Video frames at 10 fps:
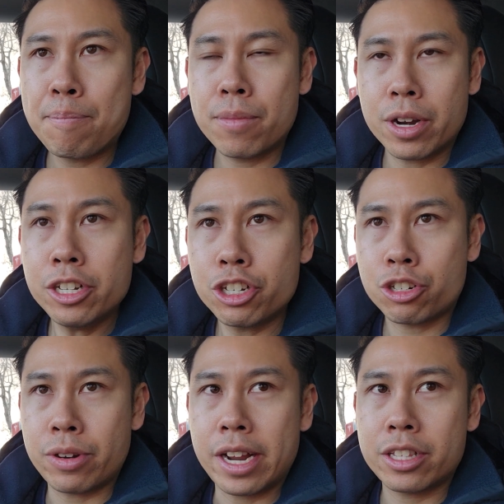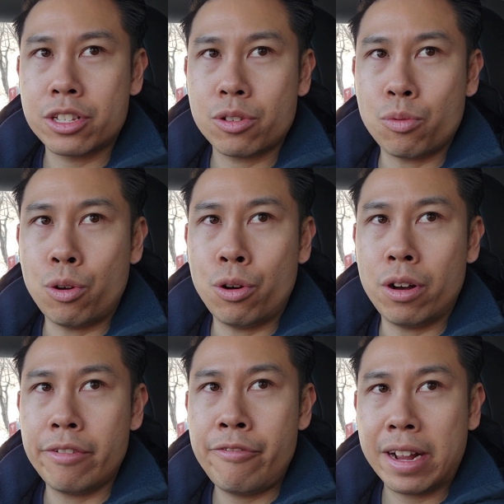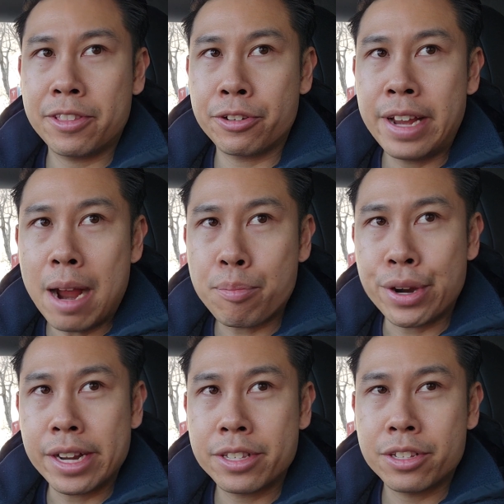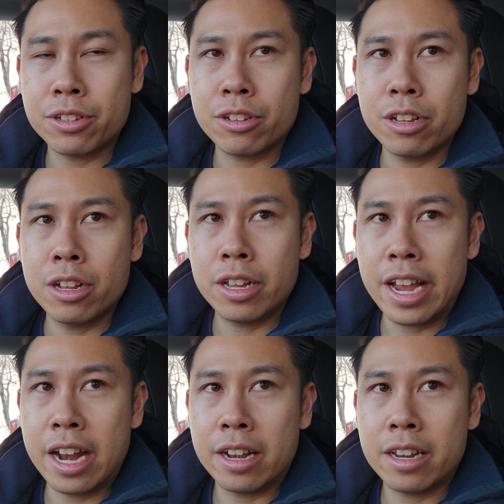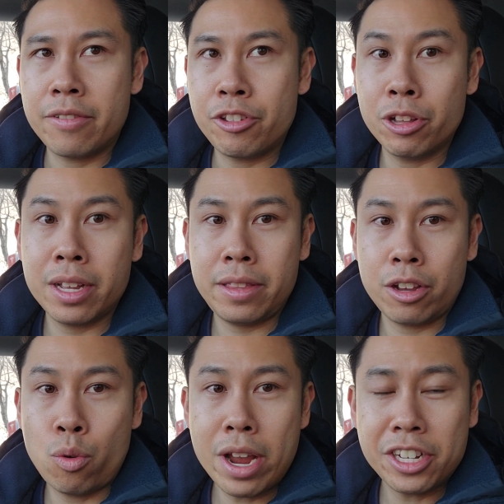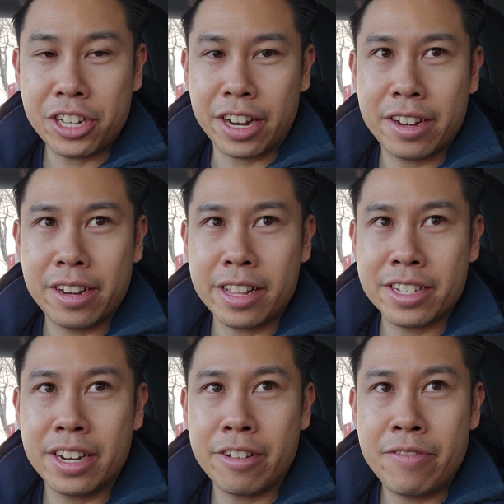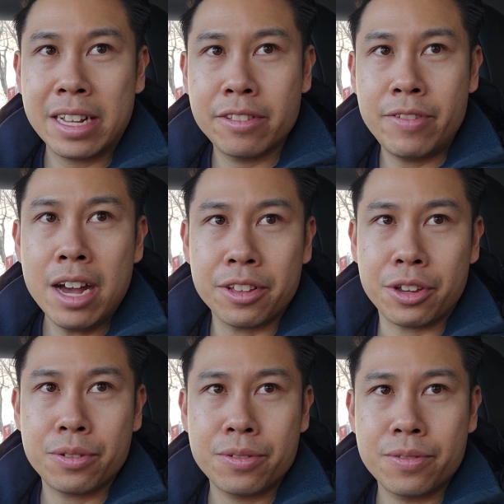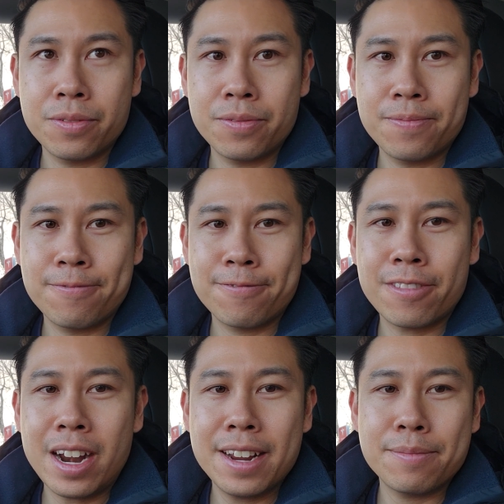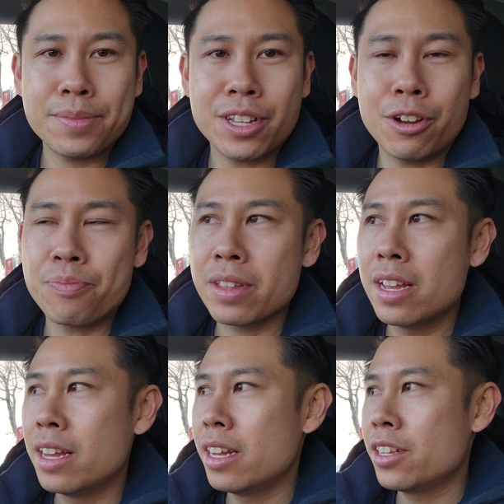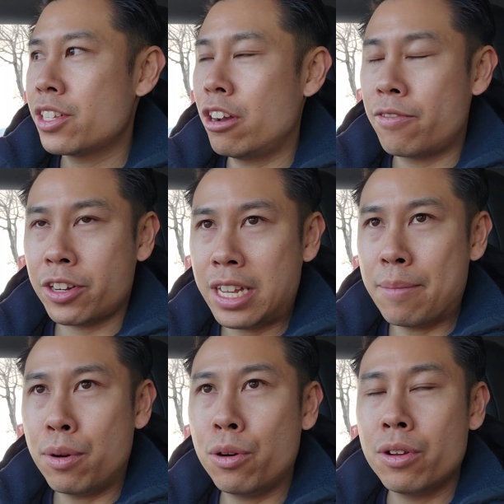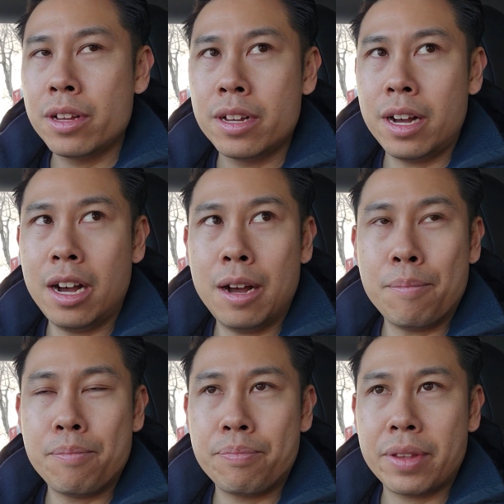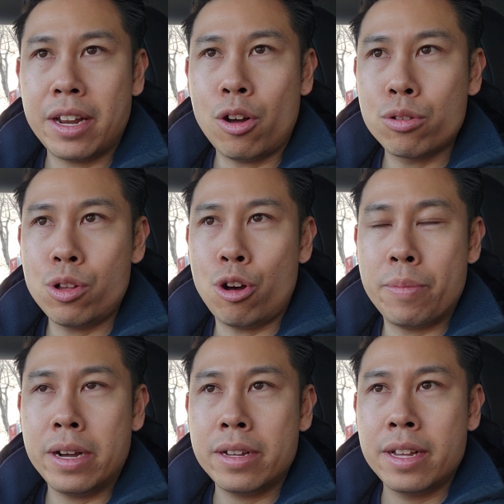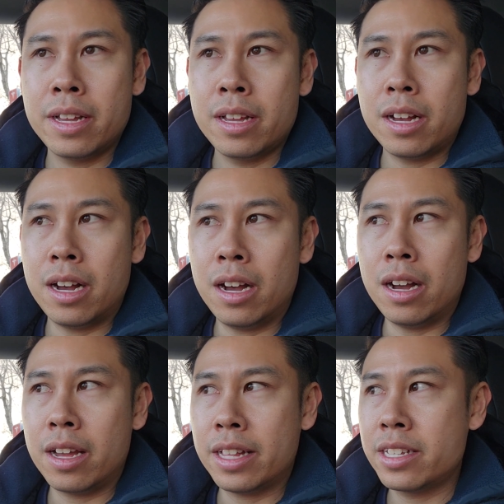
interest rates will affect your cap rates. And if you look at the equation, it's going to affect the value, right? So for example, in Oklahoma, it's